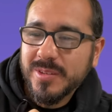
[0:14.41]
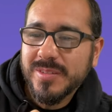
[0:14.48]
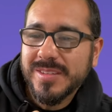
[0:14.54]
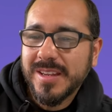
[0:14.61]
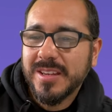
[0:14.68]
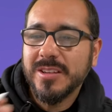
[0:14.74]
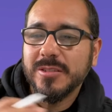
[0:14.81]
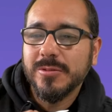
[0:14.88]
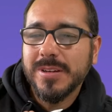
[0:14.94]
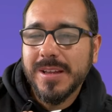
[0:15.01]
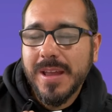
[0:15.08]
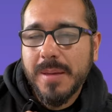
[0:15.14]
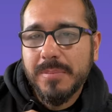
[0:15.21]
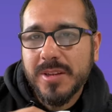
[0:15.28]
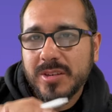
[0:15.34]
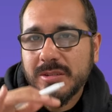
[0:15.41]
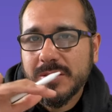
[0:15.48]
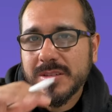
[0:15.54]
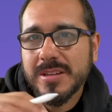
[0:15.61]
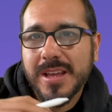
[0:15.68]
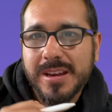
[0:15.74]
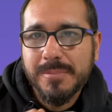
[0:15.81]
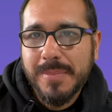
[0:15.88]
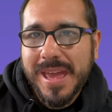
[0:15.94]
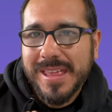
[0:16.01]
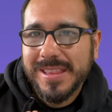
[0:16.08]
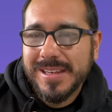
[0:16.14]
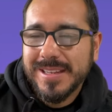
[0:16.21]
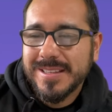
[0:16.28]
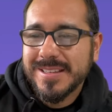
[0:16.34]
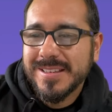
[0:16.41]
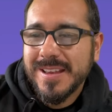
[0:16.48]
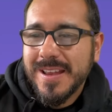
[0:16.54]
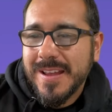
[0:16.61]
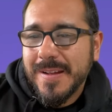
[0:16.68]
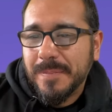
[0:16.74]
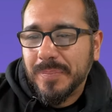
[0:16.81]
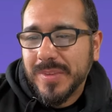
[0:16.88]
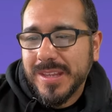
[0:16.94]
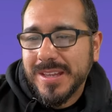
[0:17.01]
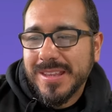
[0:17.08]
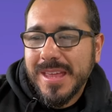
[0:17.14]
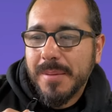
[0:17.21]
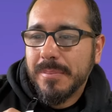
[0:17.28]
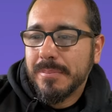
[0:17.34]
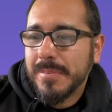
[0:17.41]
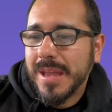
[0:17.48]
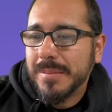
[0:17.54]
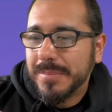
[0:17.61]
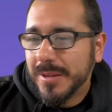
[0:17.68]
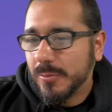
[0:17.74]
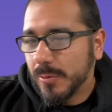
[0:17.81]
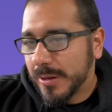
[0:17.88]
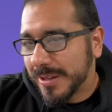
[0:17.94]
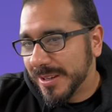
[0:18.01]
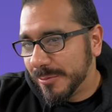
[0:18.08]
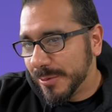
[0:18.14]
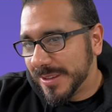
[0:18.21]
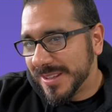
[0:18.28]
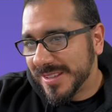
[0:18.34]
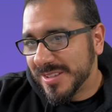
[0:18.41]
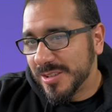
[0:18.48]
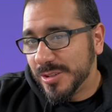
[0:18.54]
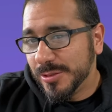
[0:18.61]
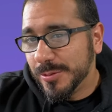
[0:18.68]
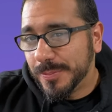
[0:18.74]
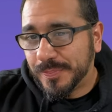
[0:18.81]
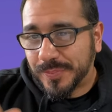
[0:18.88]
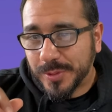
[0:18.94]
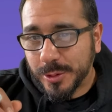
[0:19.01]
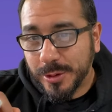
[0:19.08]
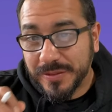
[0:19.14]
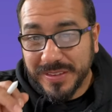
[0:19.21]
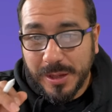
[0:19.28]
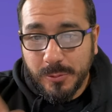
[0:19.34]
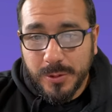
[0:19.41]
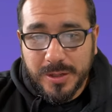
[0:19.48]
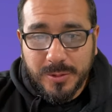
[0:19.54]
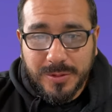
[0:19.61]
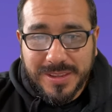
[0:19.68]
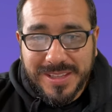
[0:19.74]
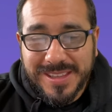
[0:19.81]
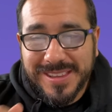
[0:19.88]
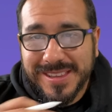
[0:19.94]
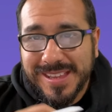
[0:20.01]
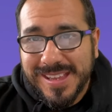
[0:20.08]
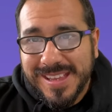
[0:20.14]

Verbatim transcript: So I was like, you know what? I bet you there's a lot of mathletes uh, that might be working with this too, or if they worked with it,